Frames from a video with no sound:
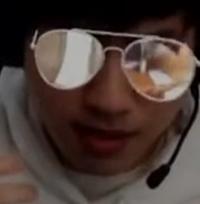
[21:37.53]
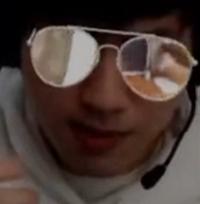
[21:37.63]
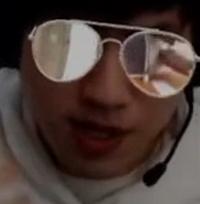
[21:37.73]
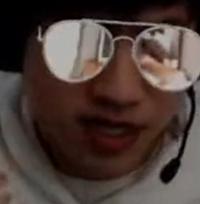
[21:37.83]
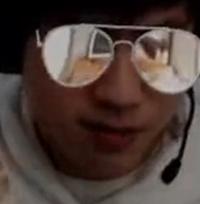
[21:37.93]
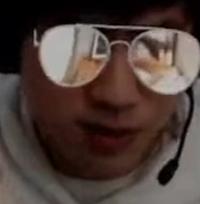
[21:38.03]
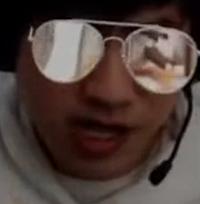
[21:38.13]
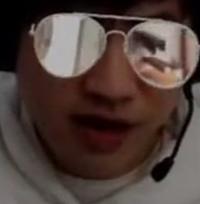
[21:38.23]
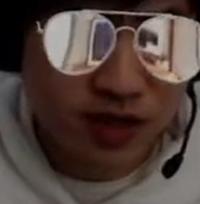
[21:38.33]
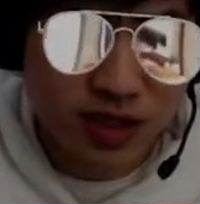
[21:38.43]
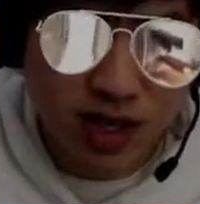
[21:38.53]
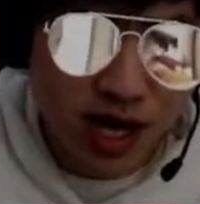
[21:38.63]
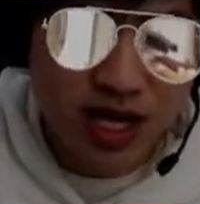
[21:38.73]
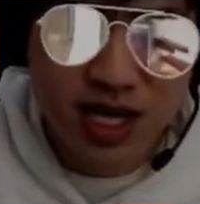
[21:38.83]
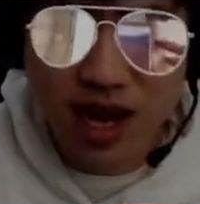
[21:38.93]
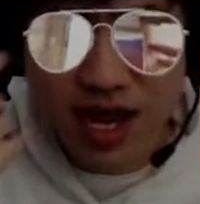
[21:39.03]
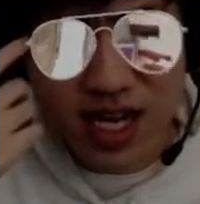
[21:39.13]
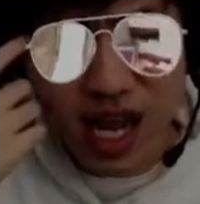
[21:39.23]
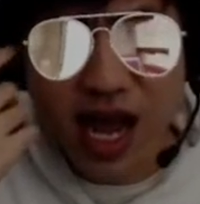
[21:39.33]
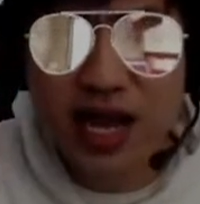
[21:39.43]
Muradin with Avatar.
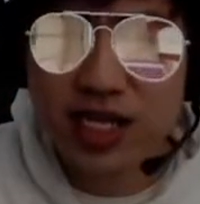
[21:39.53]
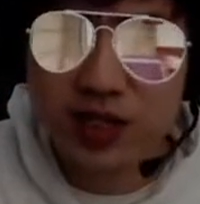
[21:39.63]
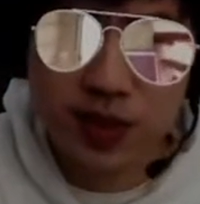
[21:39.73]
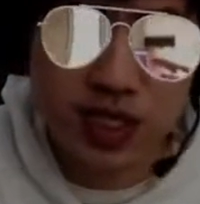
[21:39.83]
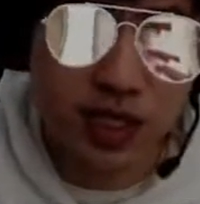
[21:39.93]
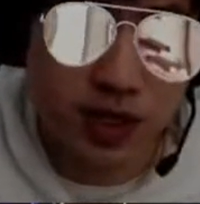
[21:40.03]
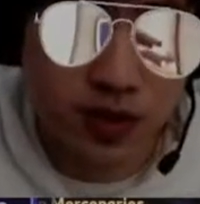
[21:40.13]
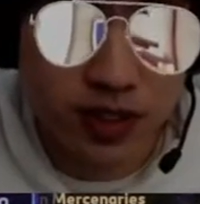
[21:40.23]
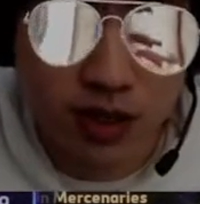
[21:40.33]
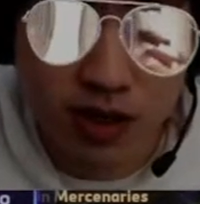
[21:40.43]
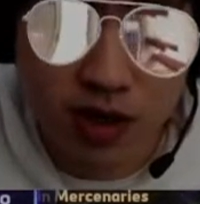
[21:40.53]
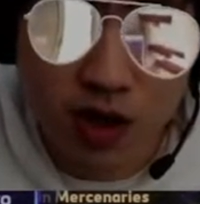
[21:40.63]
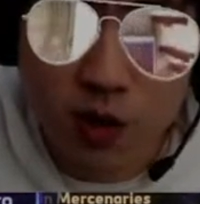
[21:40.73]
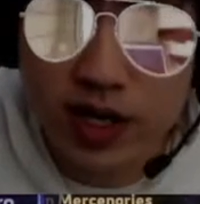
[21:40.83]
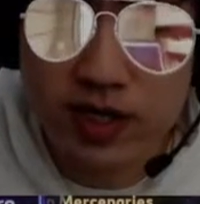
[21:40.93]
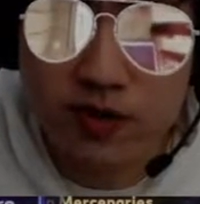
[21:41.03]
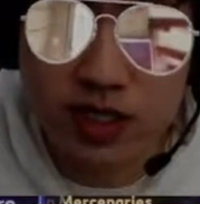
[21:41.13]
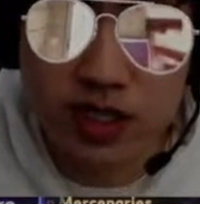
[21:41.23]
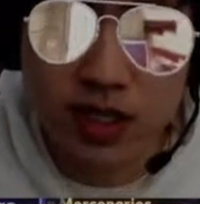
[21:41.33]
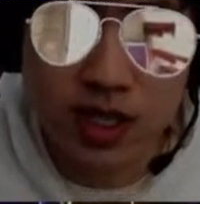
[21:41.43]
Any high HP hero, it's already
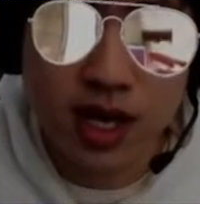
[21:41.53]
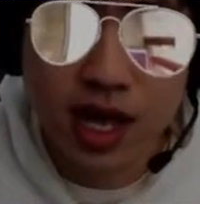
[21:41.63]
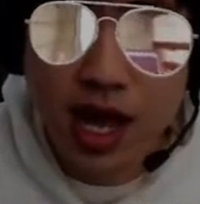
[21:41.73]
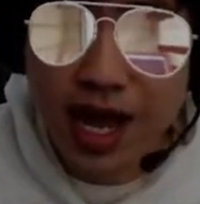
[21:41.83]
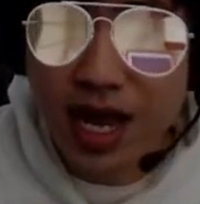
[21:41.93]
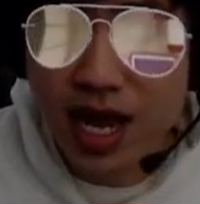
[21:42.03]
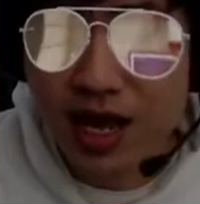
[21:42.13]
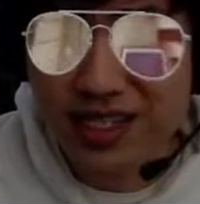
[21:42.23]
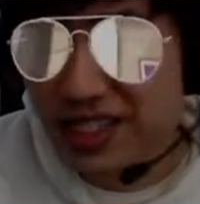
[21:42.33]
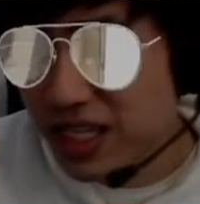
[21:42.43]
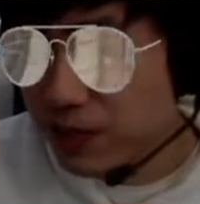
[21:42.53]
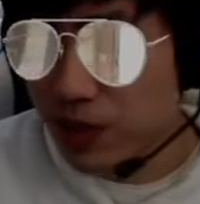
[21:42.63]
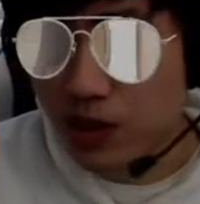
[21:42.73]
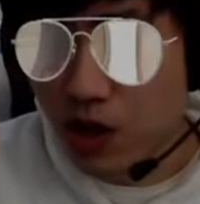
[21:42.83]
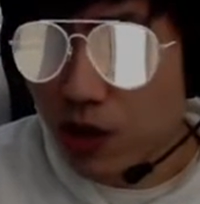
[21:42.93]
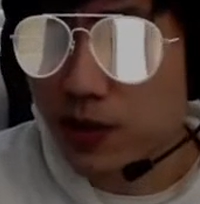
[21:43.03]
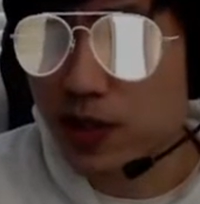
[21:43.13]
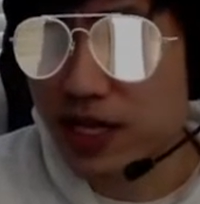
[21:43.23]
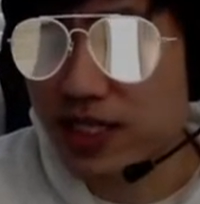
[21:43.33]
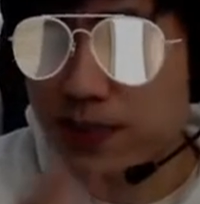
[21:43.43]
really good. Sleep build also
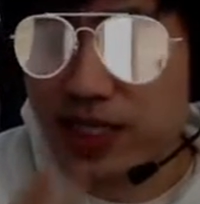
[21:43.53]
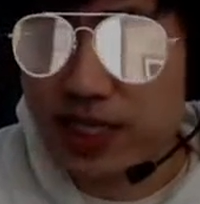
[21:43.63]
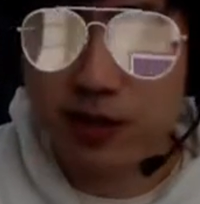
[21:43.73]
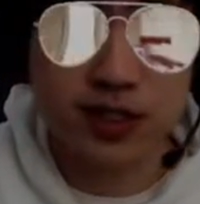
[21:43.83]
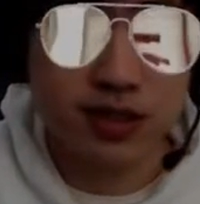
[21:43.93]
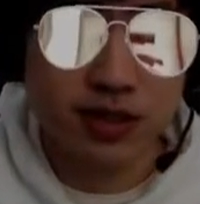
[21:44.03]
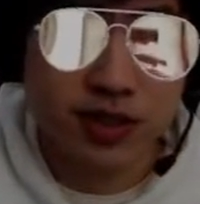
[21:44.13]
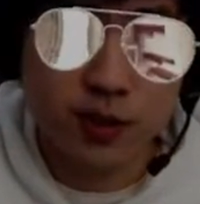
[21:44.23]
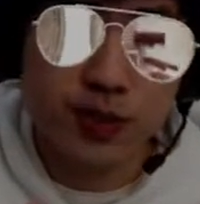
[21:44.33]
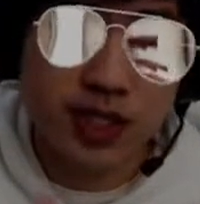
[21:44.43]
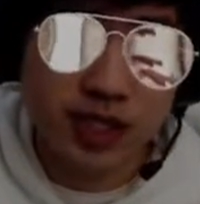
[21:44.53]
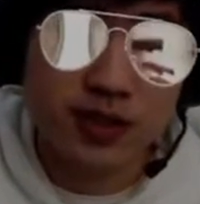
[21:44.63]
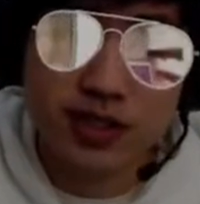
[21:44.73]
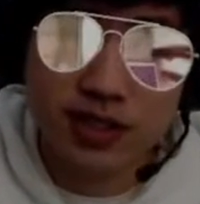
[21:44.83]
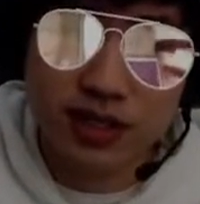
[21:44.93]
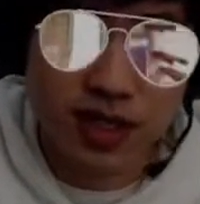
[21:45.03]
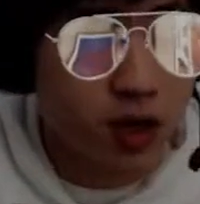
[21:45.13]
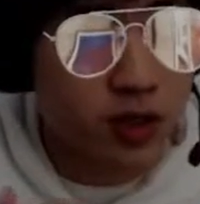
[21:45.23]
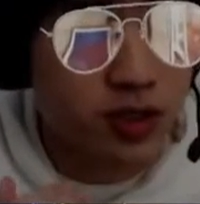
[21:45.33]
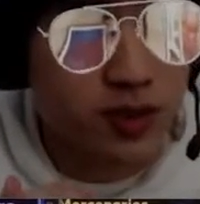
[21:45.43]
has Pierce, so Pierce can
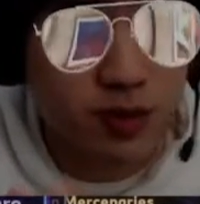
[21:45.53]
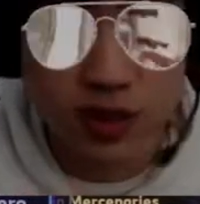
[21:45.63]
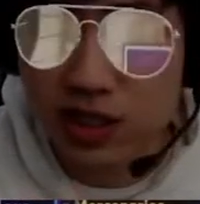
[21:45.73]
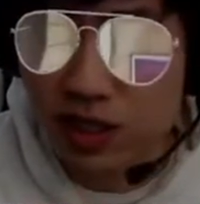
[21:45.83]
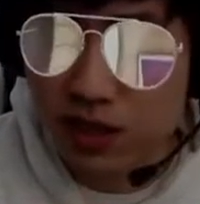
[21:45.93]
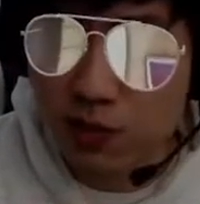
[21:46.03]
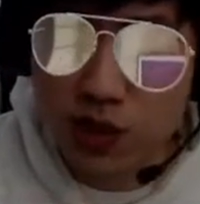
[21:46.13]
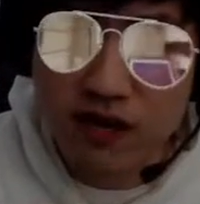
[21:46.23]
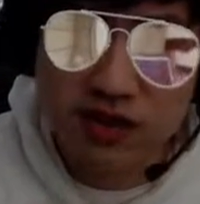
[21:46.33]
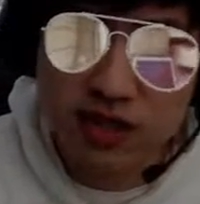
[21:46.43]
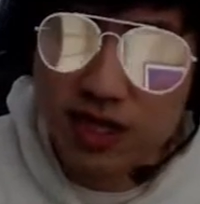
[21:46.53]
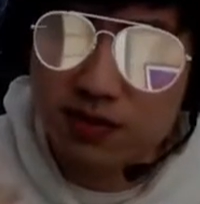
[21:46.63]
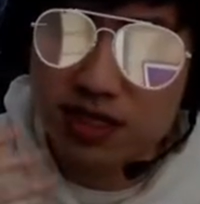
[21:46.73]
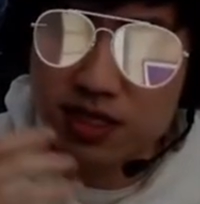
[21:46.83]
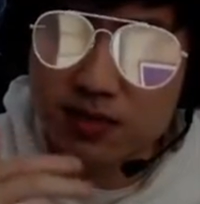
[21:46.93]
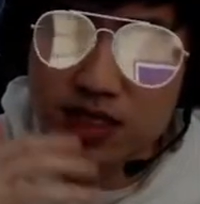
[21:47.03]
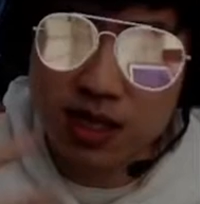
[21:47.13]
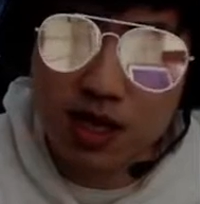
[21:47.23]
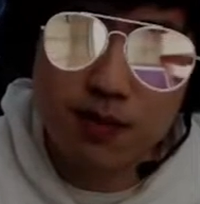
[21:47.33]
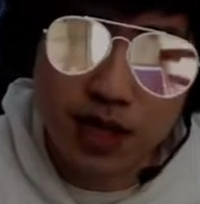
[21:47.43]
also be really good whenever the enemy teams
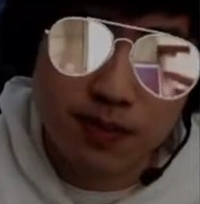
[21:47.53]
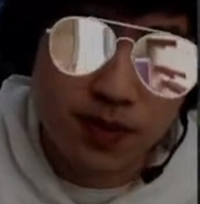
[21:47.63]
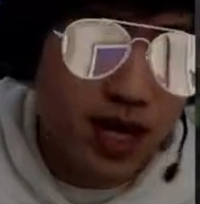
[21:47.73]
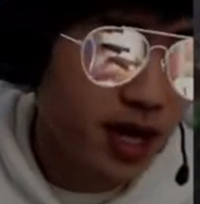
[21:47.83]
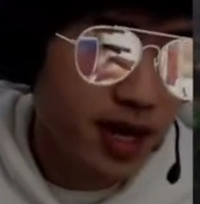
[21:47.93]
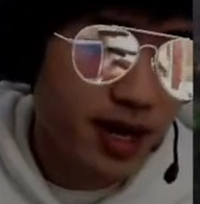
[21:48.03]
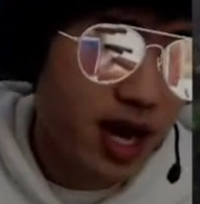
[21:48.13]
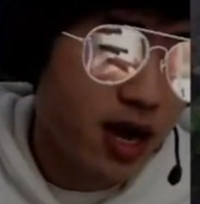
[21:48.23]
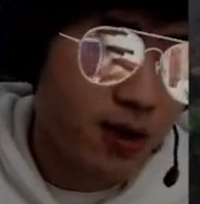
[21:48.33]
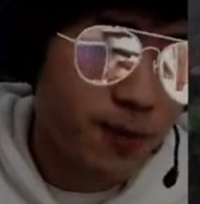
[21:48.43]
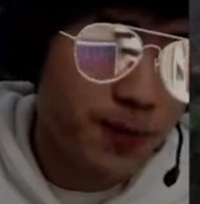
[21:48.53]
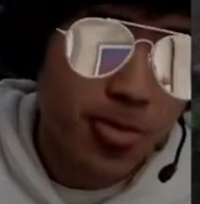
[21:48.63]
clump up. Now,